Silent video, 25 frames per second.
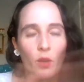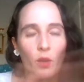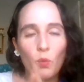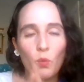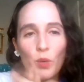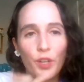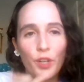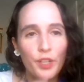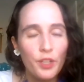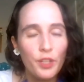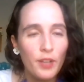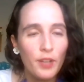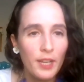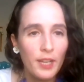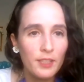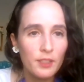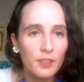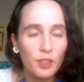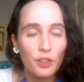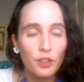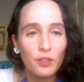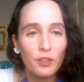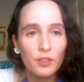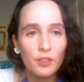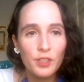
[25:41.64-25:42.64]
what are you guys
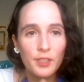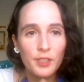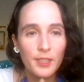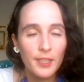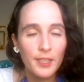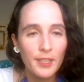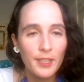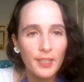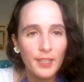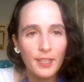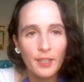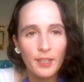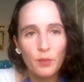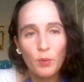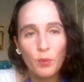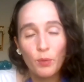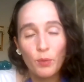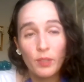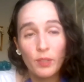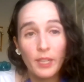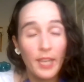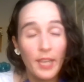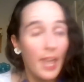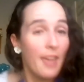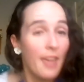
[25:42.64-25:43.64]
girls studying? And we were like,